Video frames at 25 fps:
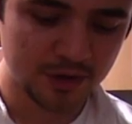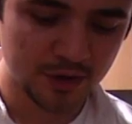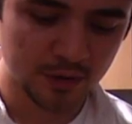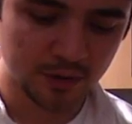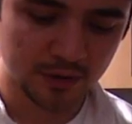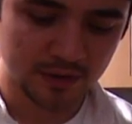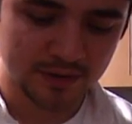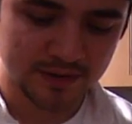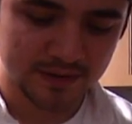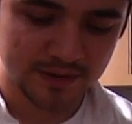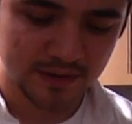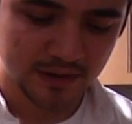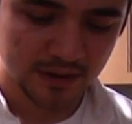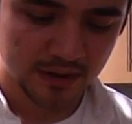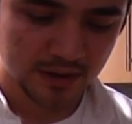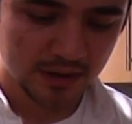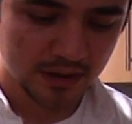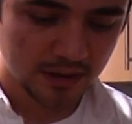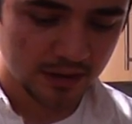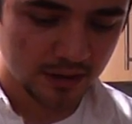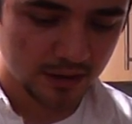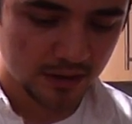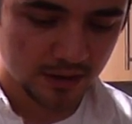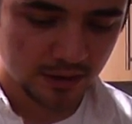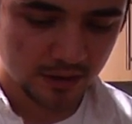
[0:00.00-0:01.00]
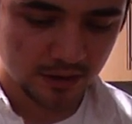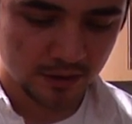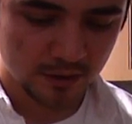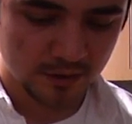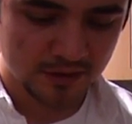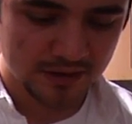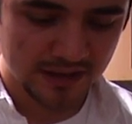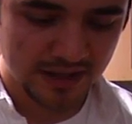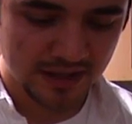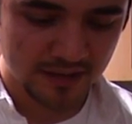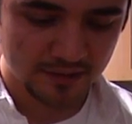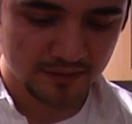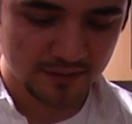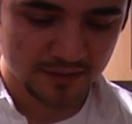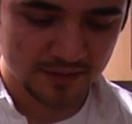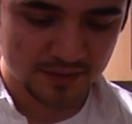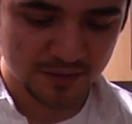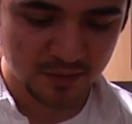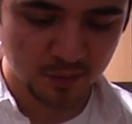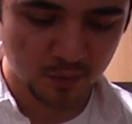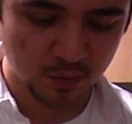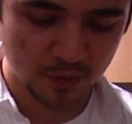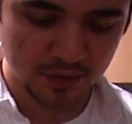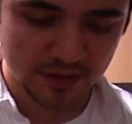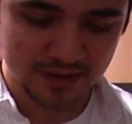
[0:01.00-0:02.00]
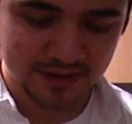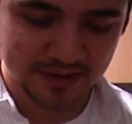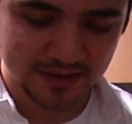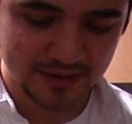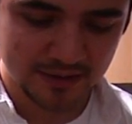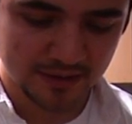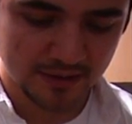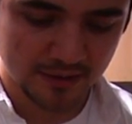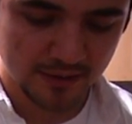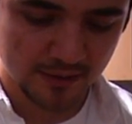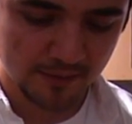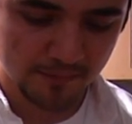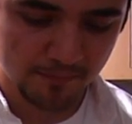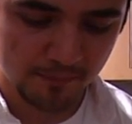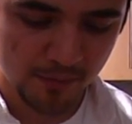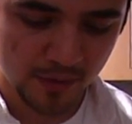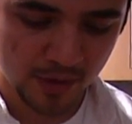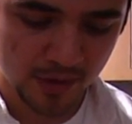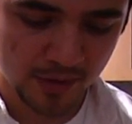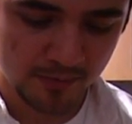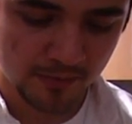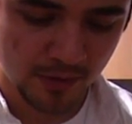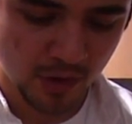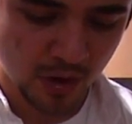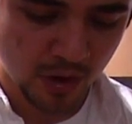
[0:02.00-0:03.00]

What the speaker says: do is you take this woody bottom